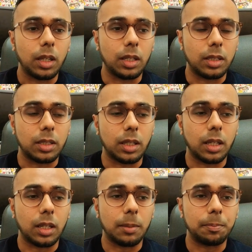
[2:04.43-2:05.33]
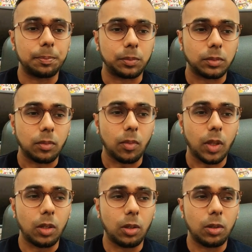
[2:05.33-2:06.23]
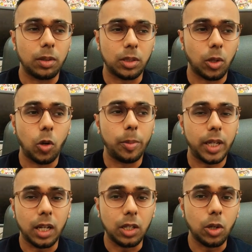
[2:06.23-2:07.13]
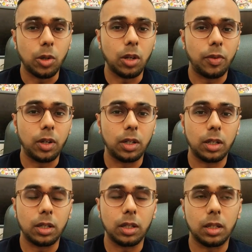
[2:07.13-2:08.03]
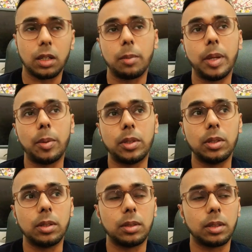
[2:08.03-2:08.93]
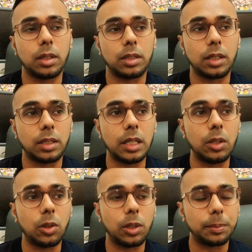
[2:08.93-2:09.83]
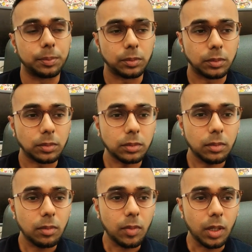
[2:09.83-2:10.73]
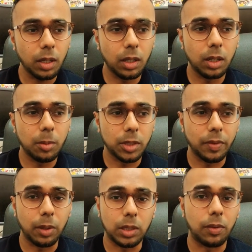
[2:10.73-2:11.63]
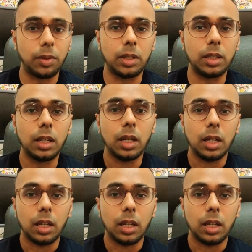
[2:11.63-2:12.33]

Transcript: it's it's so complicated. You don't know if you're gonna be able to succeed or not. So that would definitely